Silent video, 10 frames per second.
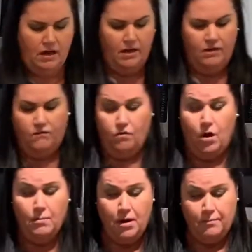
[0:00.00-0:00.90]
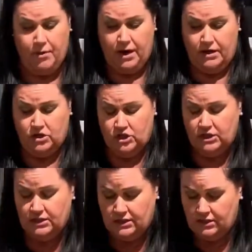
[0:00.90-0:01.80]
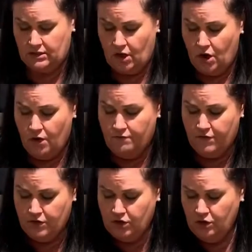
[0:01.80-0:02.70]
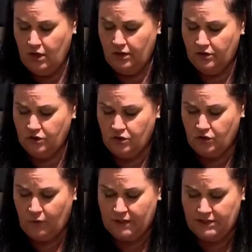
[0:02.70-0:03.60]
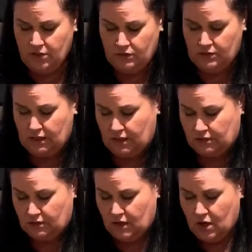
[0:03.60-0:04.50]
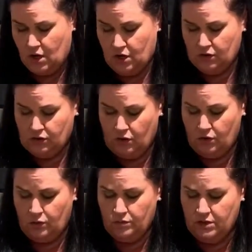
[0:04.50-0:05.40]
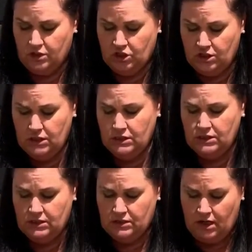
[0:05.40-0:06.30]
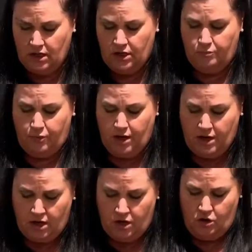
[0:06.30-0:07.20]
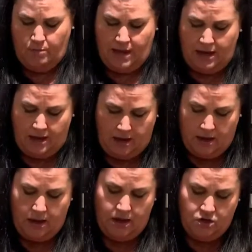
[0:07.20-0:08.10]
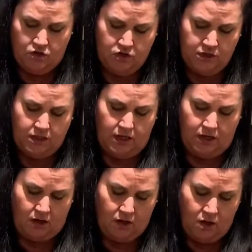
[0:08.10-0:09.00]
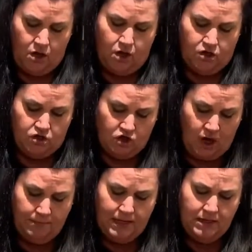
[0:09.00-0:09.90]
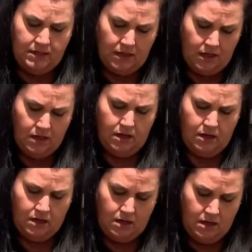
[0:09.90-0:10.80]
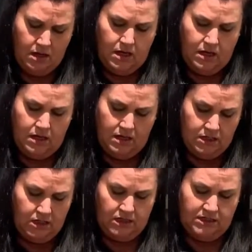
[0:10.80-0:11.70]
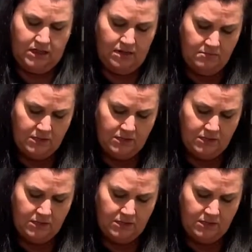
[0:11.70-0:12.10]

of Walmart brand cheeses for $2.22. So the cheese is not gonna break your bank, and you're just gonna chop it into the same